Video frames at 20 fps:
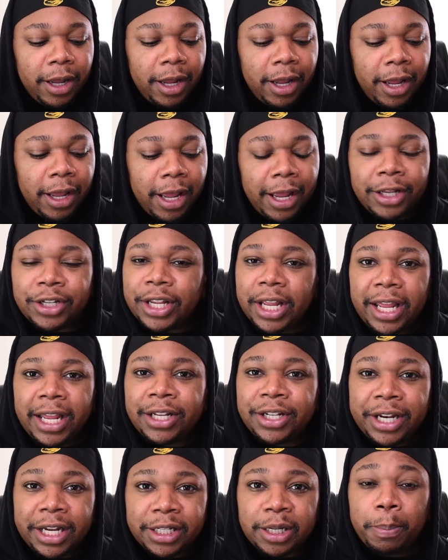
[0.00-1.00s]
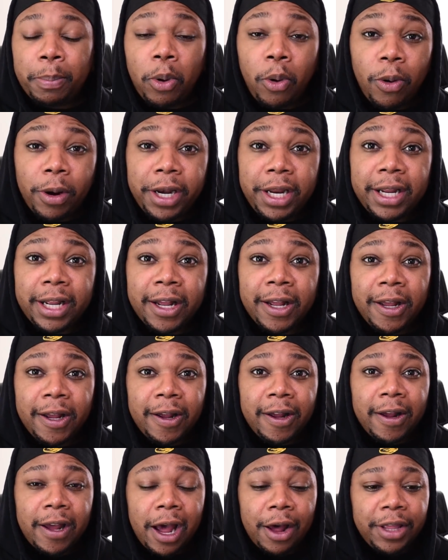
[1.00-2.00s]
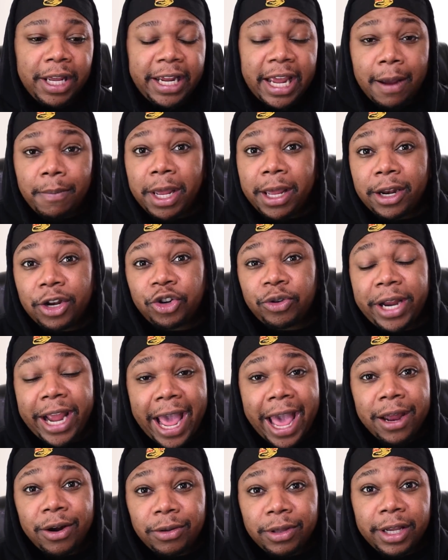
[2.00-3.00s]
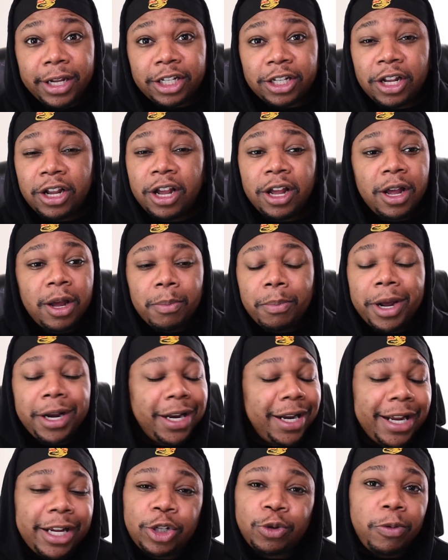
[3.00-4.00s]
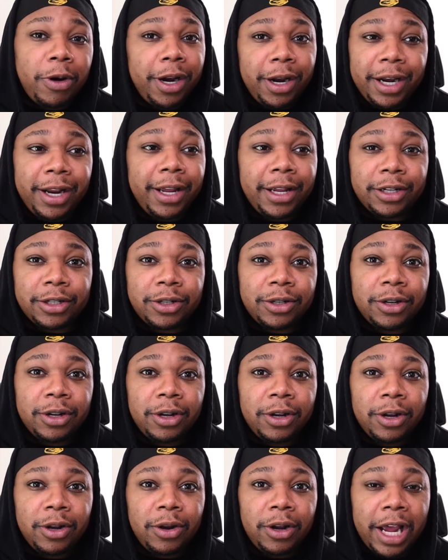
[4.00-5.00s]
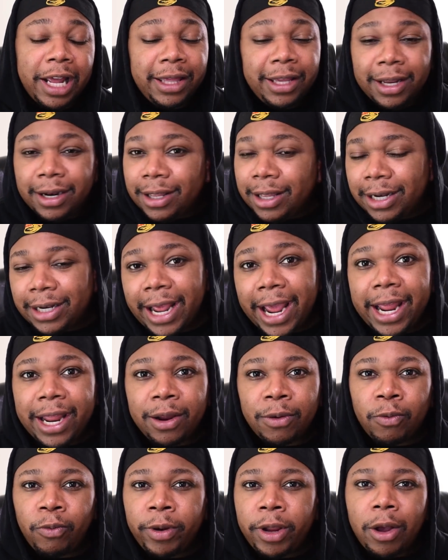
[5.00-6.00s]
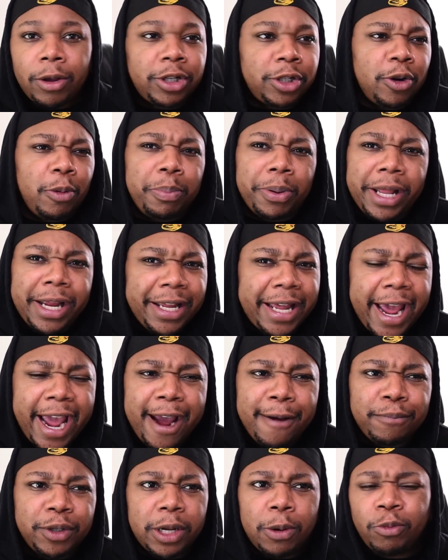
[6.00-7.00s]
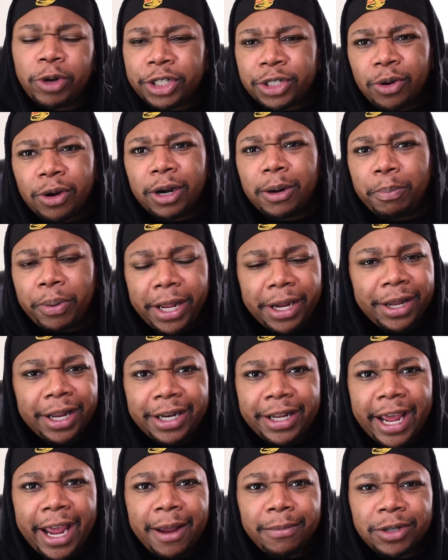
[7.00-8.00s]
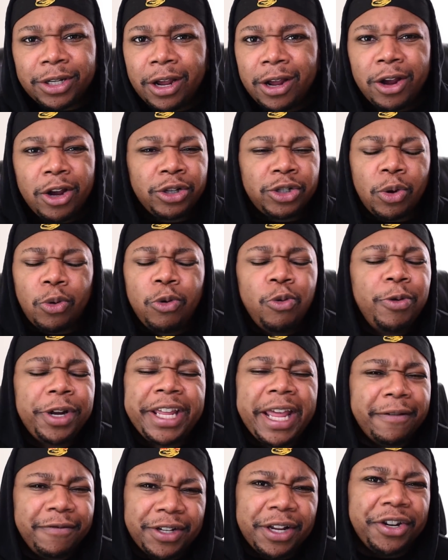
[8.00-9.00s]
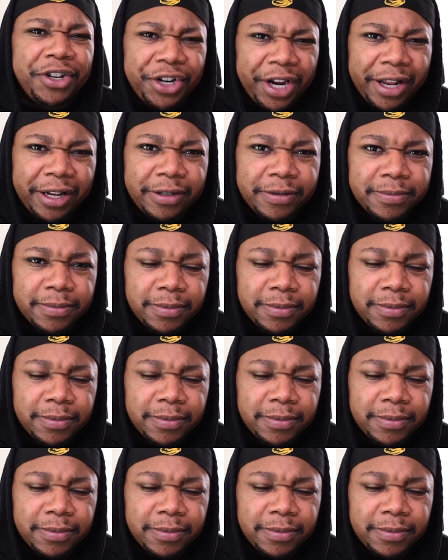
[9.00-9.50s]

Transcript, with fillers: It, it's it's disappointing how the gaming industry handled this, but it is what it is. At the end of the day, we all still play games and we're still gonna play good games, so who gives a shit?